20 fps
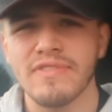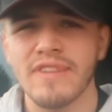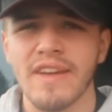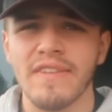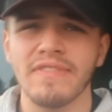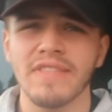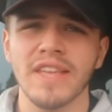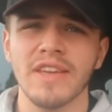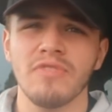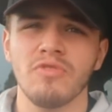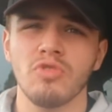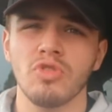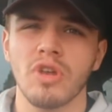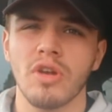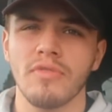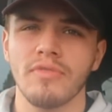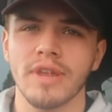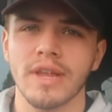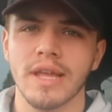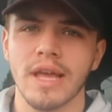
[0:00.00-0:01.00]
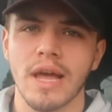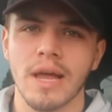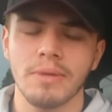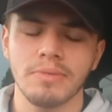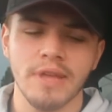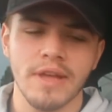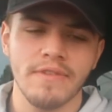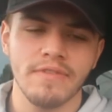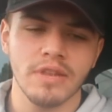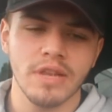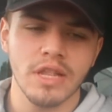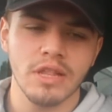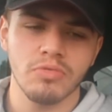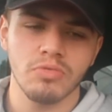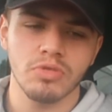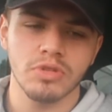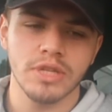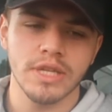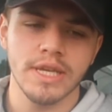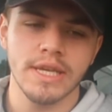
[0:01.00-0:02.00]
carbs after
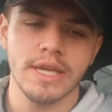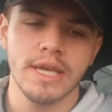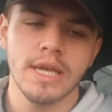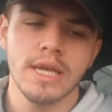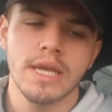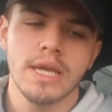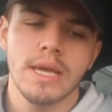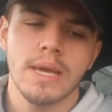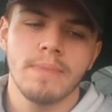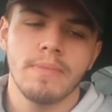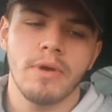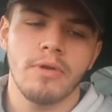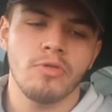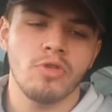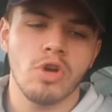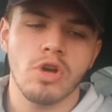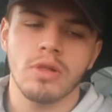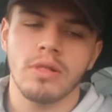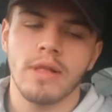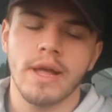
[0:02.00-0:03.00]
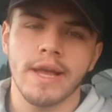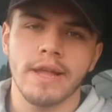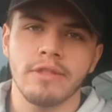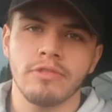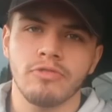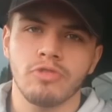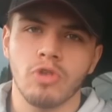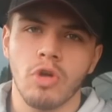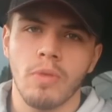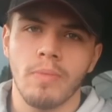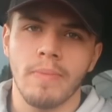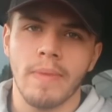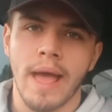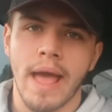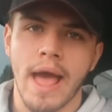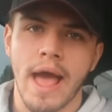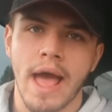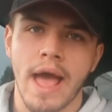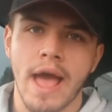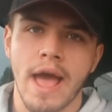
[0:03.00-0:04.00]
this, we'll see. But we've got clients from
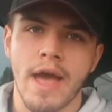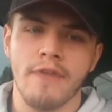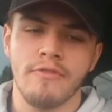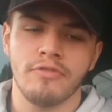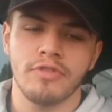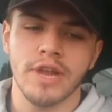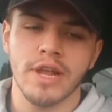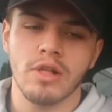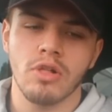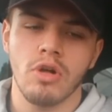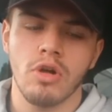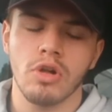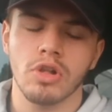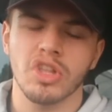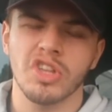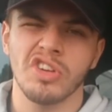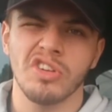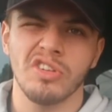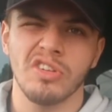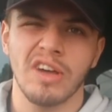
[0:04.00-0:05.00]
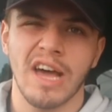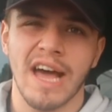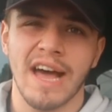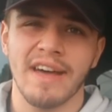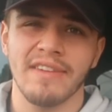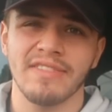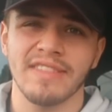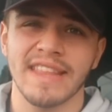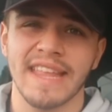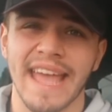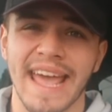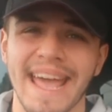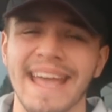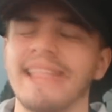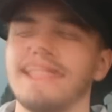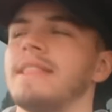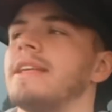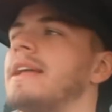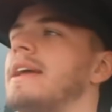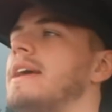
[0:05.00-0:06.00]
3 o'clock to
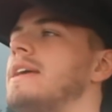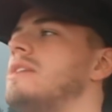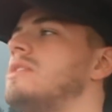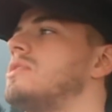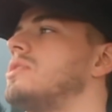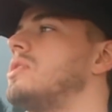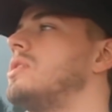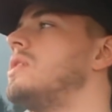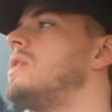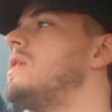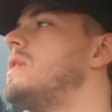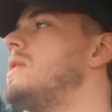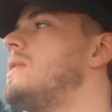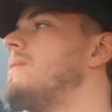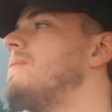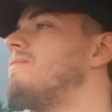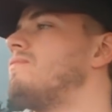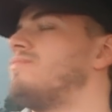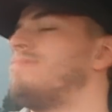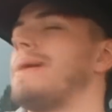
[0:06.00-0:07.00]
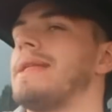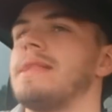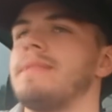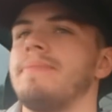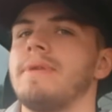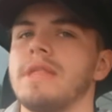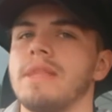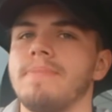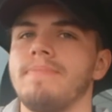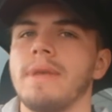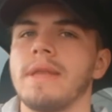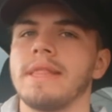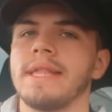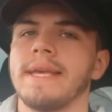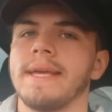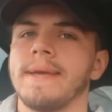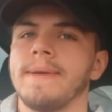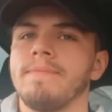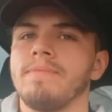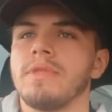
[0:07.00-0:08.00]
10:30 tonight, so
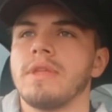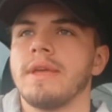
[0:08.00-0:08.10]
busy.